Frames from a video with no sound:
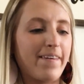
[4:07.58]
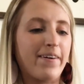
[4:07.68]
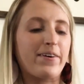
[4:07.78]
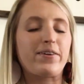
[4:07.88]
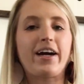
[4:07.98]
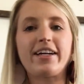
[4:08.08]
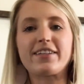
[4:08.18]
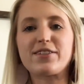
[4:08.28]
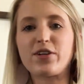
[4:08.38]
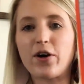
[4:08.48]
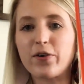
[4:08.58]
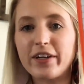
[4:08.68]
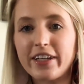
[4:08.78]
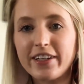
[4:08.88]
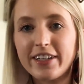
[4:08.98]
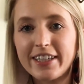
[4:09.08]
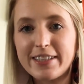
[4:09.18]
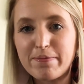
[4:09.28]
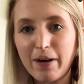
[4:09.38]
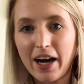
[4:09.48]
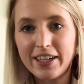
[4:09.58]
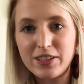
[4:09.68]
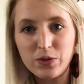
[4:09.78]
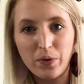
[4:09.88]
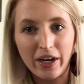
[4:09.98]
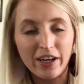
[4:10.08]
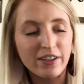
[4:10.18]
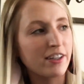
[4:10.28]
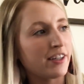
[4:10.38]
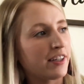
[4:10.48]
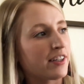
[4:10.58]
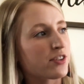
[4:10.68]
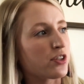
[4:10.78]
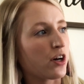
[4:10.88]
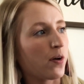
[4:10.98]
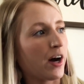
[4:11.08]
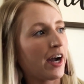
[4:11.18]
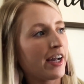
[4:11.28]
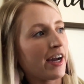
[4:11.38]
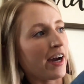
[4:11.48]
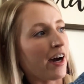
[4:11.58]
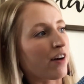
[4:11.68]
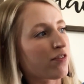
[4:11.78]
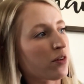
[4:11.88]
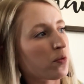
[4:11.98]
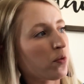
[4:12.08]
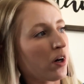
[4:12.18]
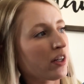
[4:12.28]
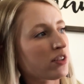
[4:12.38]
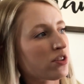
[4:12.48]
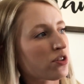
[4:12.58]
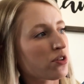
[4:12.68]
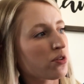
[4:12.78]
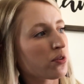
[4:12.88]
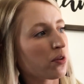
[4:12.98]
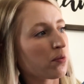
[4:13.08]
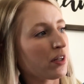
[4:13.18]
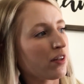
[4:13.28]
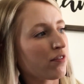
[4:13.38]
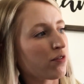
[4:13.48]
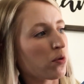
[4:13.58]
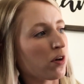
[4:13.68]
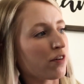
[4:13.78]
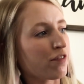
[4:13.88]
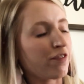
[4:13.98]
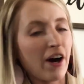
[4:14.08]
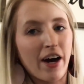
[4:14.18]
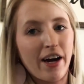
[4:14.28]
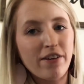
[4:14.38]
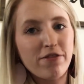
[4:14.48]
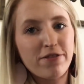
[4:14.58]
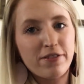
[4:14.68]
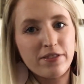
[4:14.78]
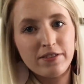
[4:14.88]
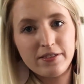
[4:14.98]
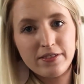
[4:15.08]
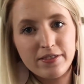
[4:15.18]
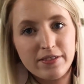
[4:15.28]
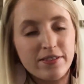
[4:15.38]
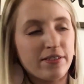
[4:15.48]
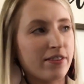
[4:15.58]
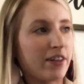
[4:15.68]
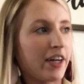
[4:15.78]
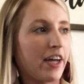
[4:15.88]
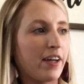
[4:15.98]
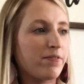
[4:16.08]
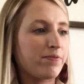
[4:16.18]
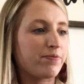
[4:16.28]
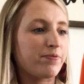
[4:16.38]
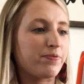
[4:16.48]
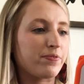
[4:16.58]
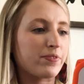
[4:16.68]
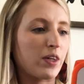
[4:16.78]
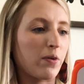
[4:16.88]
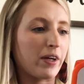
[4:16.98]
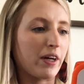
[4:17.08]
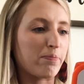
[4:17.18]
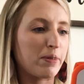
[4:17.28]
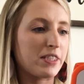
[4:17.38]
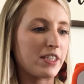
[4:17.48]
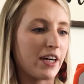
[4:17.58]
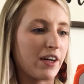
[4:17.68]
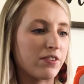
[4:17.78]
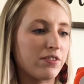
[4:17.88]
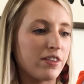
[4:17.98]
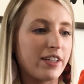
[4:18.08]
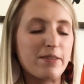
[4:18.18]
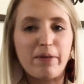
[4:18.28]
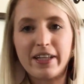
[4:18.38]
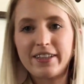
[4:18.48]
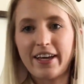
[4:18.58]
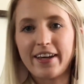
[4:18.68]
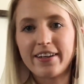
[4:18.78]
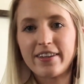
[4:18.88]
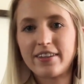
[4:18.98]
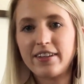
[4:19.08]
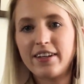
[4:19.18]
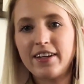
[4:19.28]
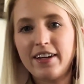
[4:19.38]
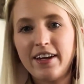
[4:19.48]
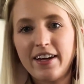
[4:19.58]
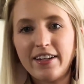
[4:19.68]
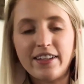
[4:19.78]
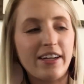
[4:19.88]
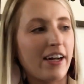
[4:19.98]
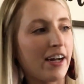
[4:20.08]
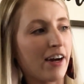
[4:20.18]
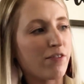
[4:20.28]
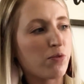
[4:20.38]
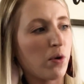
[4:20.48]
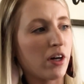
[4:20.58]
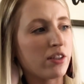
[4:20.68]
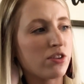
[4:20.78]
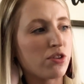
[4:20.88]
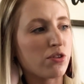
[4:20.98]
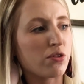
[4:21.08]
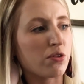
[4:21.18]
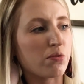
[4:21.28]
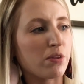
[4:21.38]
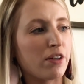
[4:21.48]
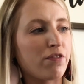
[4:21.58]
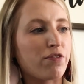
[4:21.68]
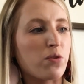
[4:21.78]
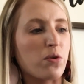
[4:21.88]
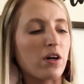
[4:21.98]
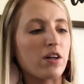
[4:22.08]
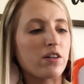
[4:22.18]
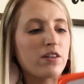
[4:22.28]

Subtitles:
All right, so here is my square. So I have 1, 2, 3, 4, 5. Okay? Going up and down as my length, and then I have 1, 2, 3, 4